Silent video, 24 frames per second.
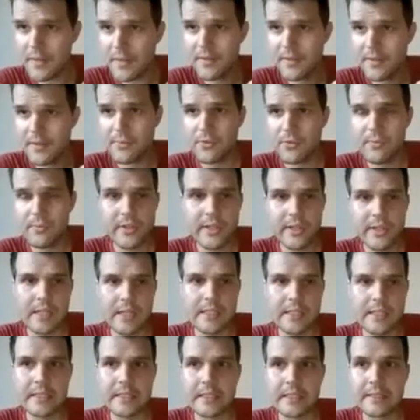the Bloomberg
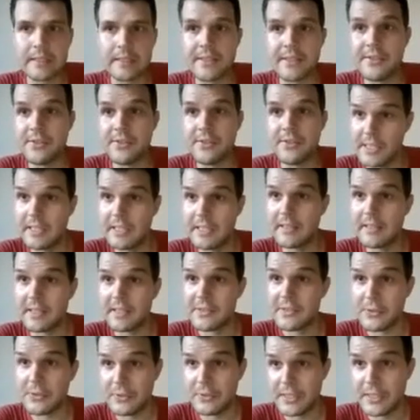article, the, Syndi the
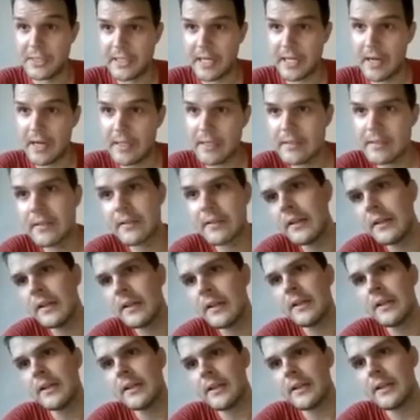Syndikat,
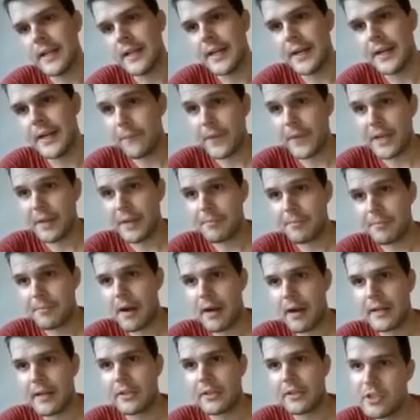um, a
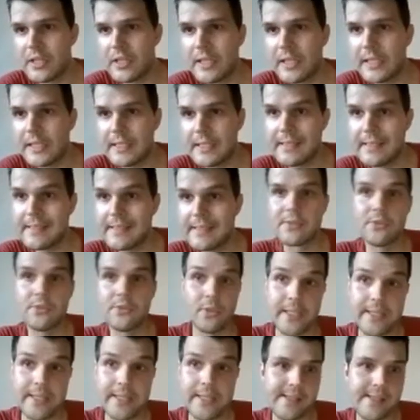bar in Schillerkiez does not
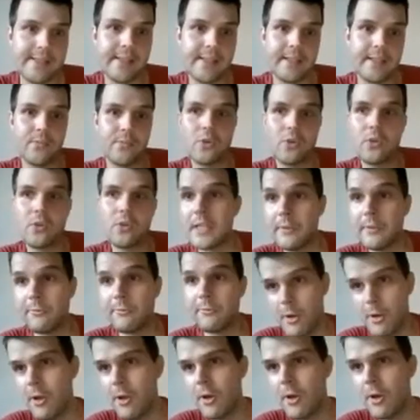exist anymore. They
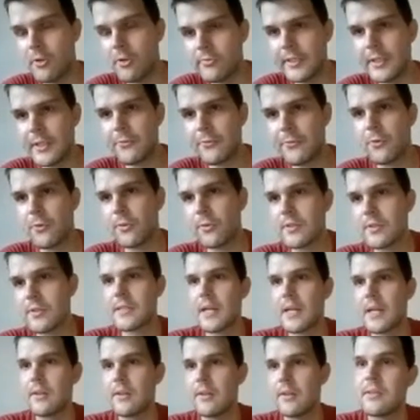were already forced
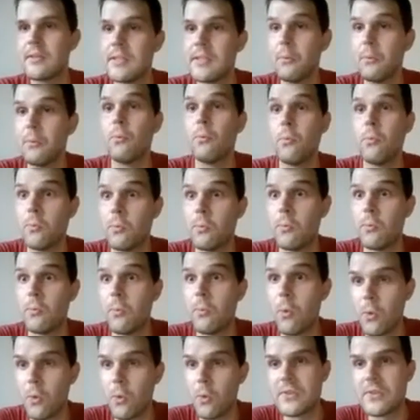out. There
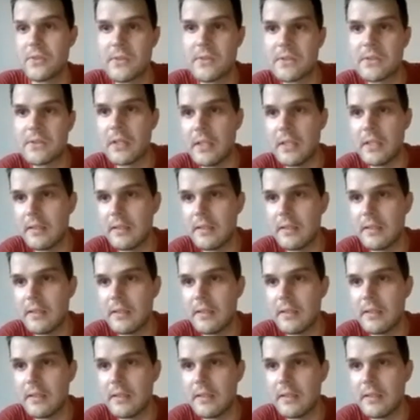was